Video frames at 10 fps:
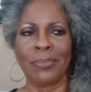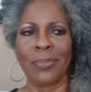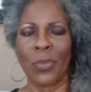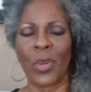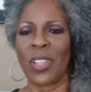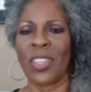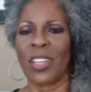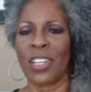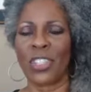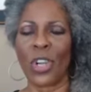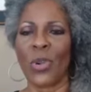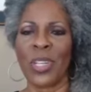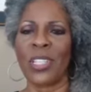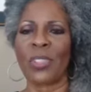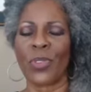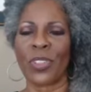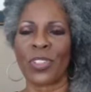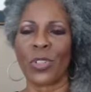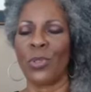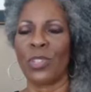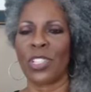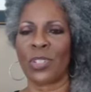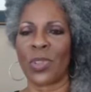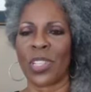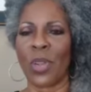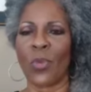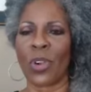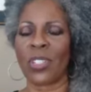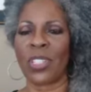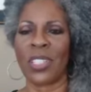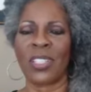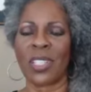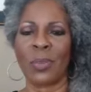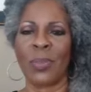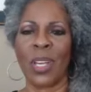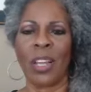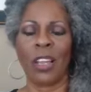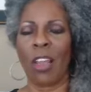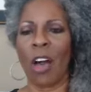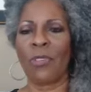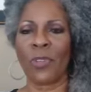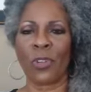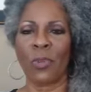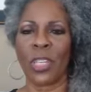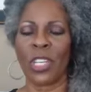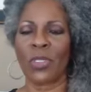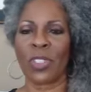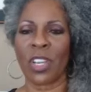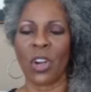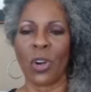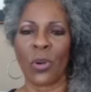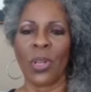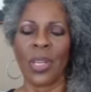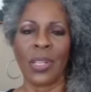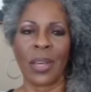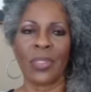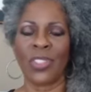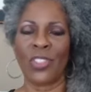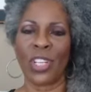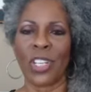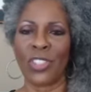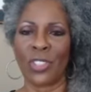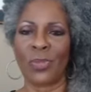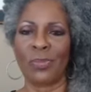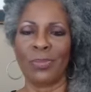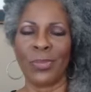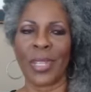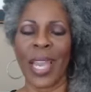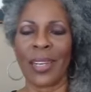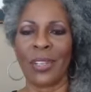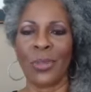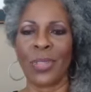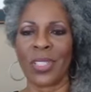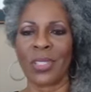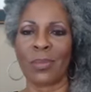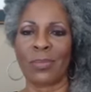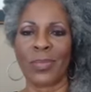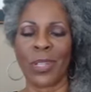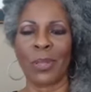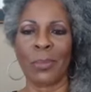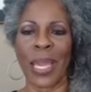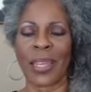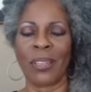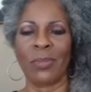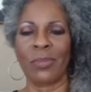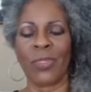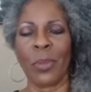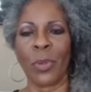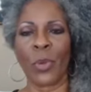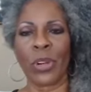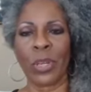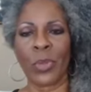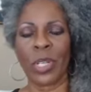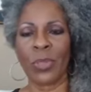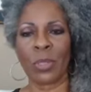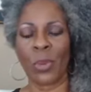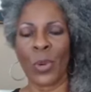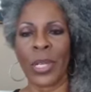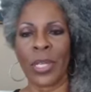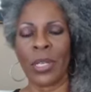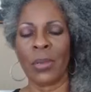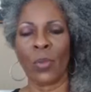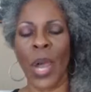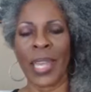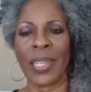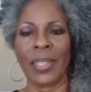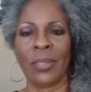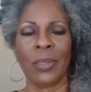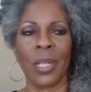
one of the attorneys for the school district. They worked in some law firm years ago. Now, this judge kind of knew this, you know, back in February when he was appointed, and why he didn't